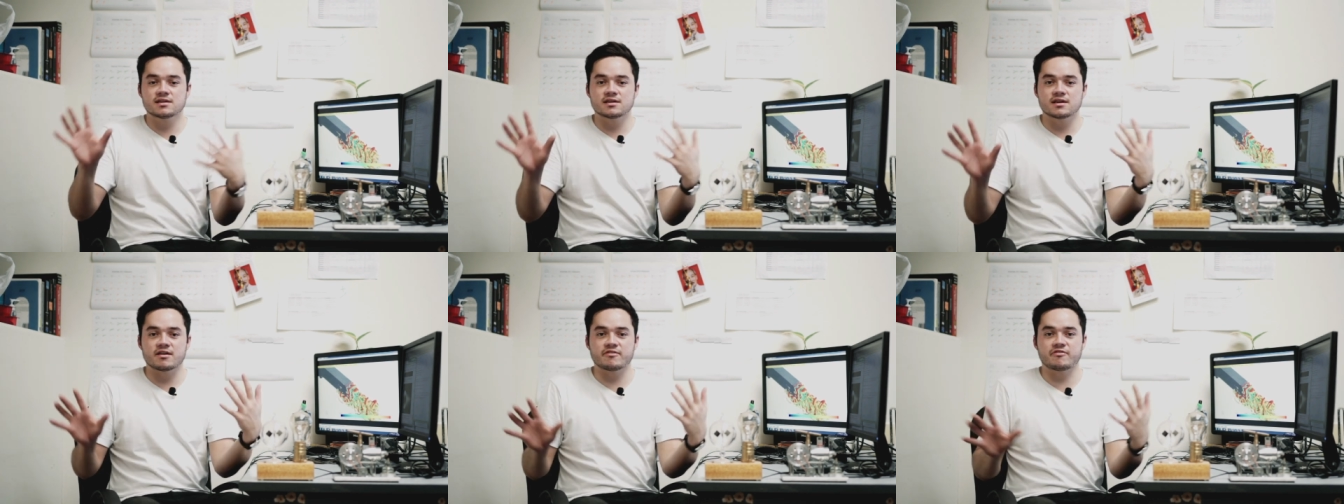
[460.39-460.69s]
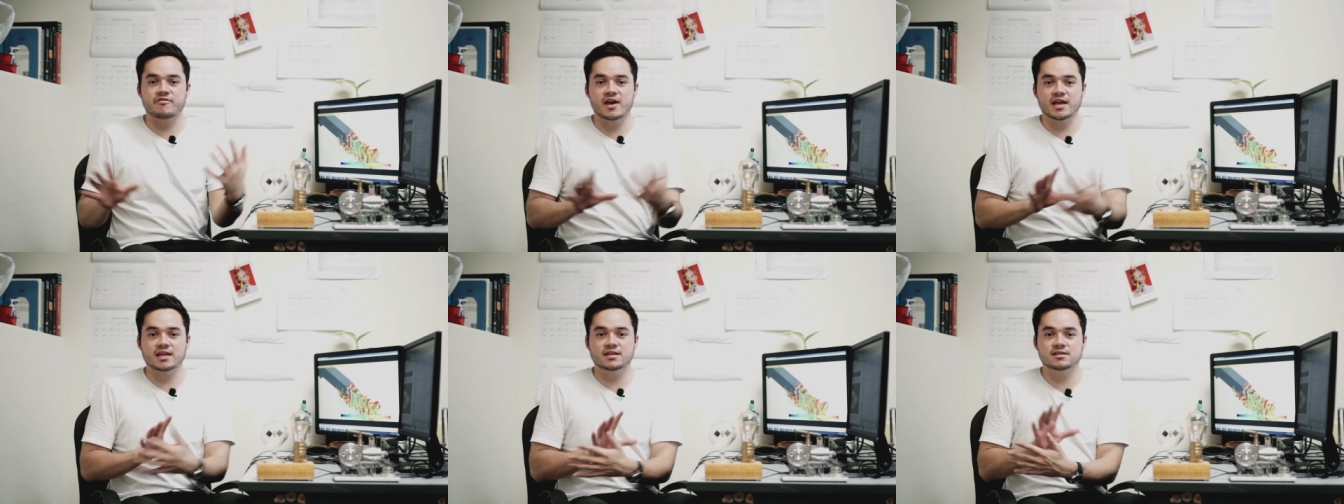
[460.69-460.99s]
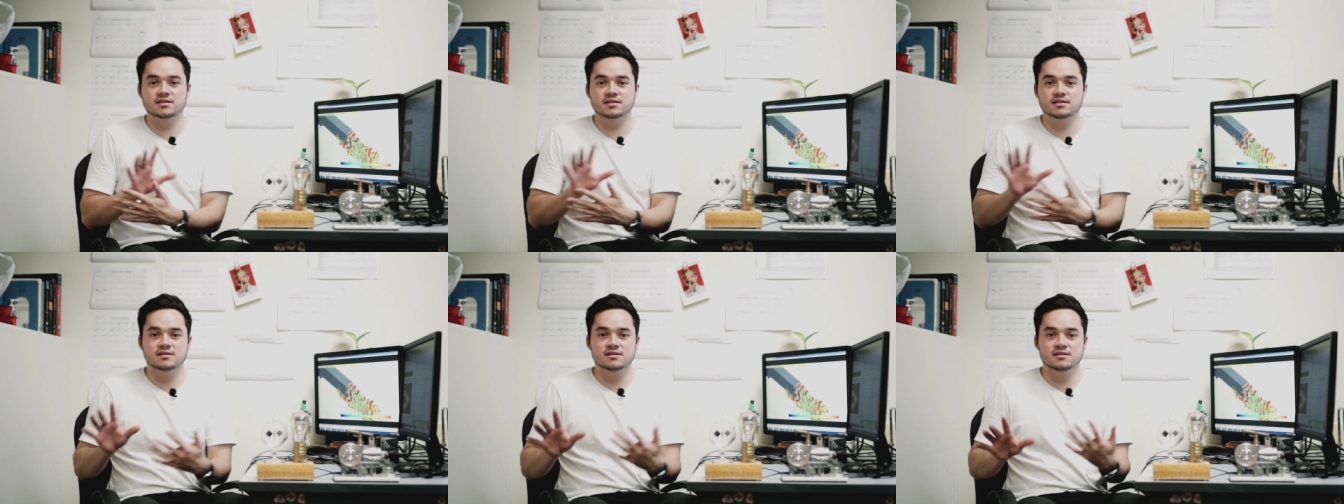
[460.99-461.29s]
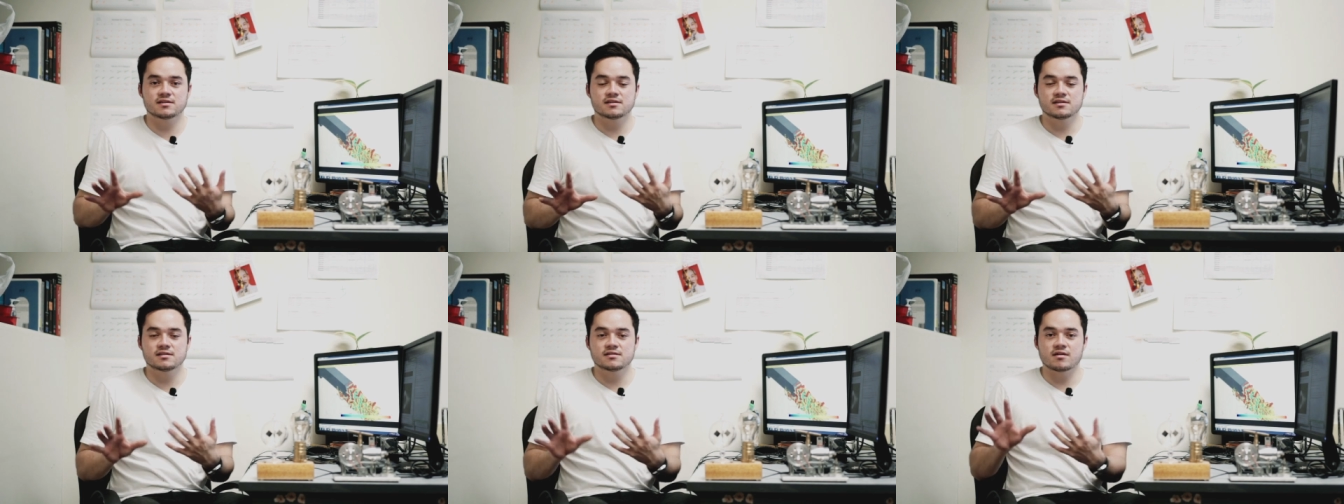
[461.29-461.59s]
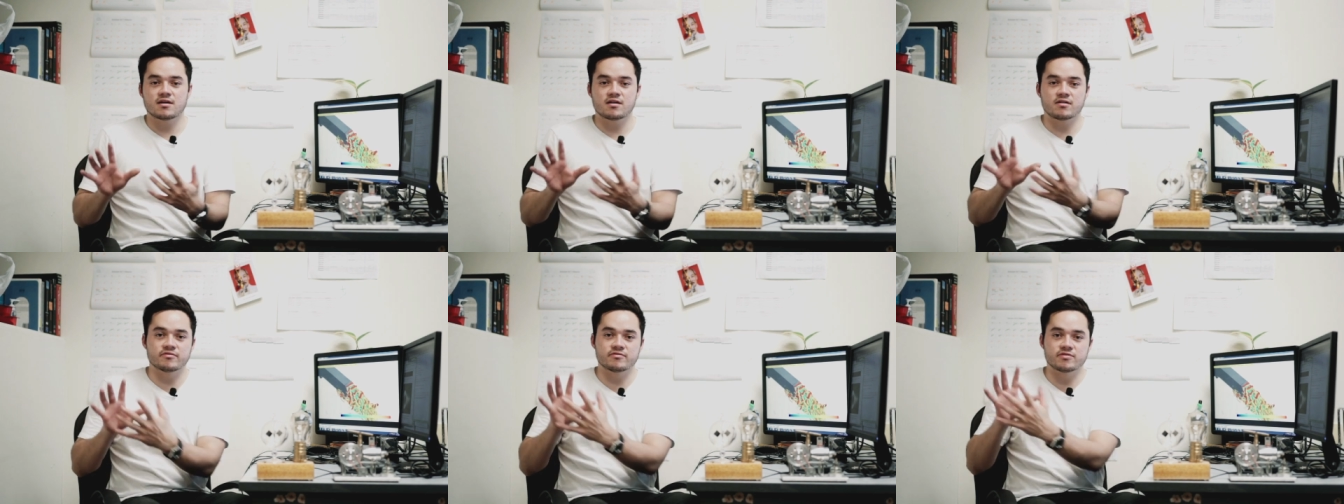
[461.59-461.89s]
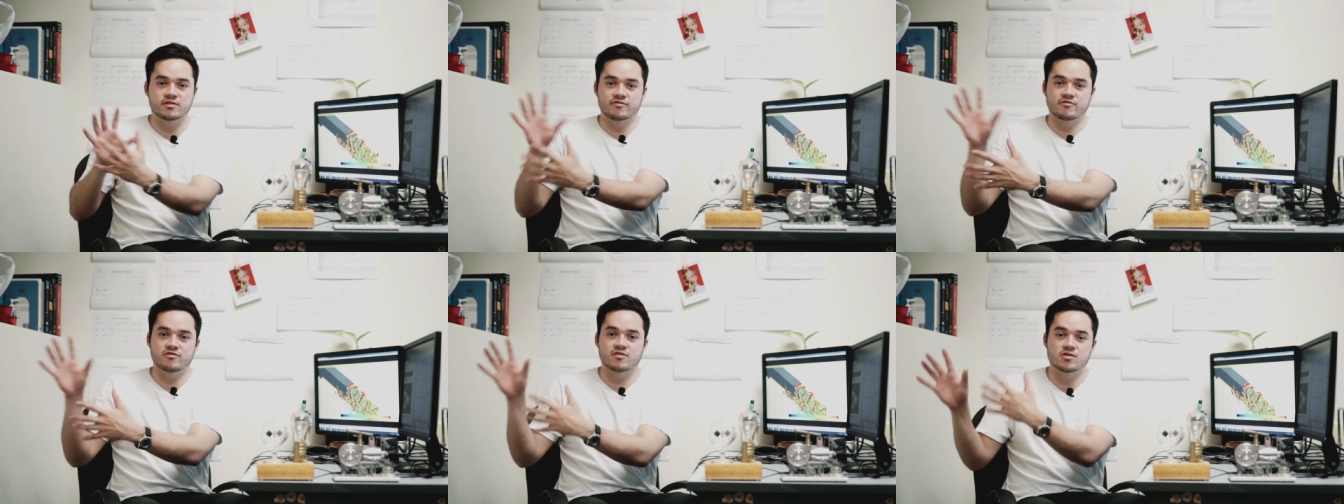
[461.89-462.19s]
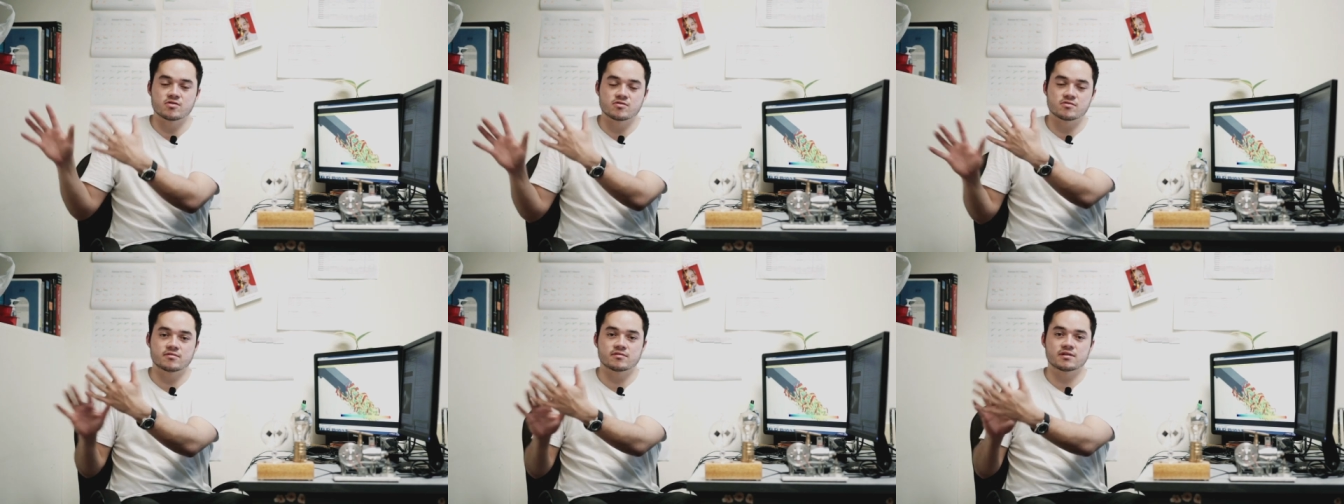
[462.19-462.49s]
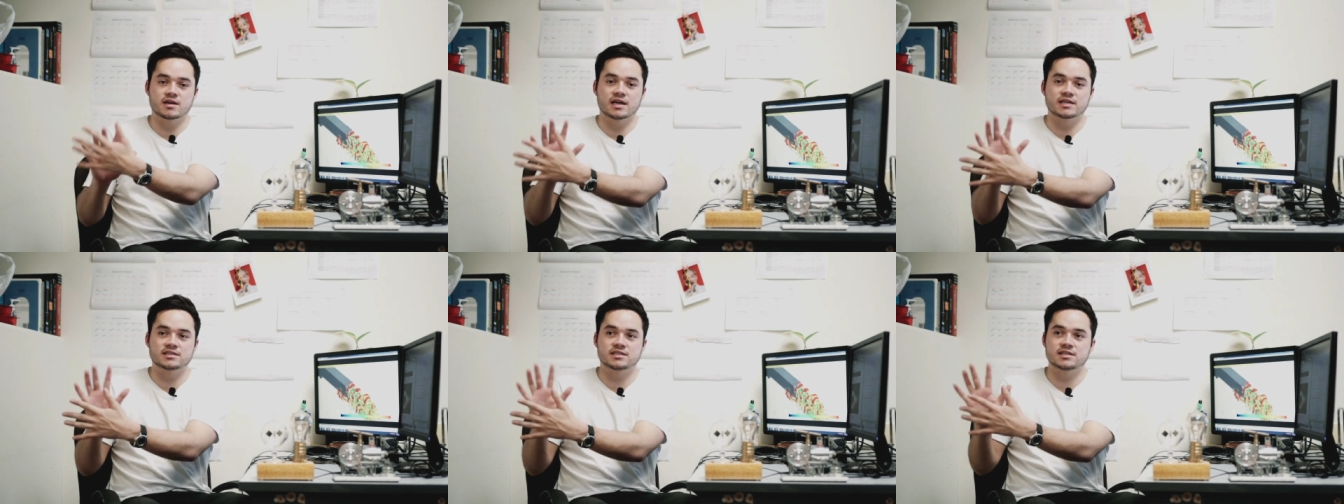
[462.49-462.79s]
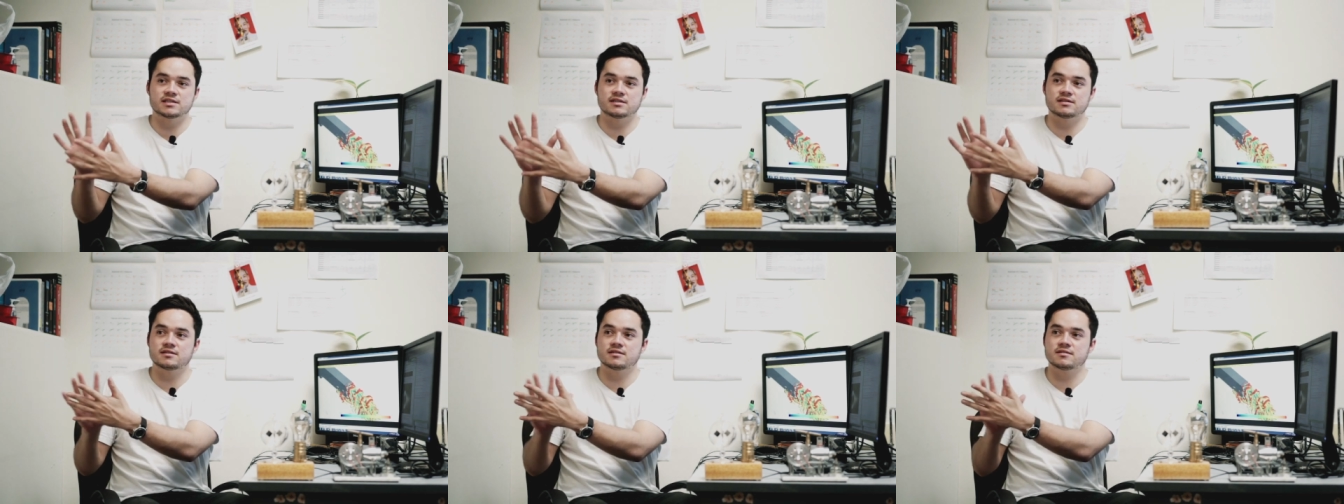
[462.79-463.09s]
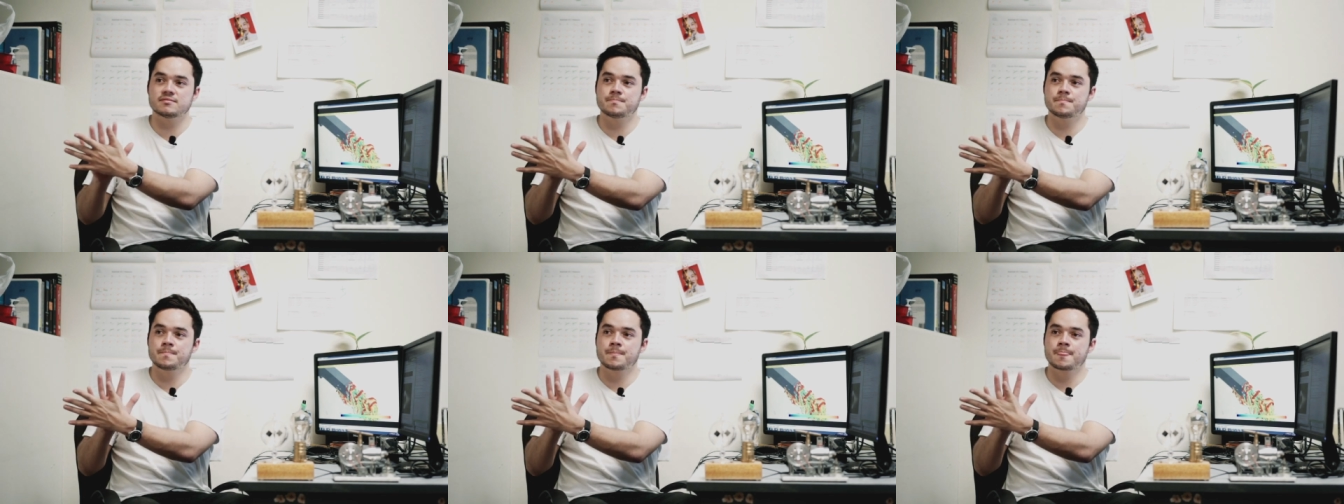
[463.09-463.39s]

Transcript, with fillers: effect of the flow, as in